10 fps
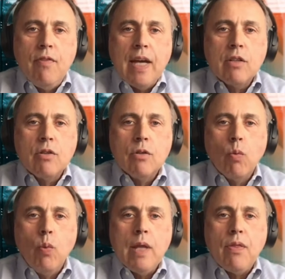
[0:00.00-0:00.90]
vector
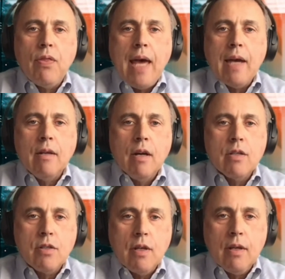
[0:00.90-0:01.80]
width
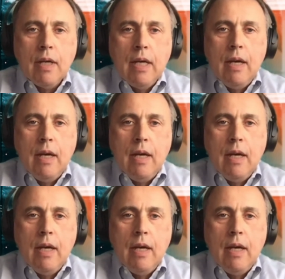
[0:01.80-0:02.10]
agnostic.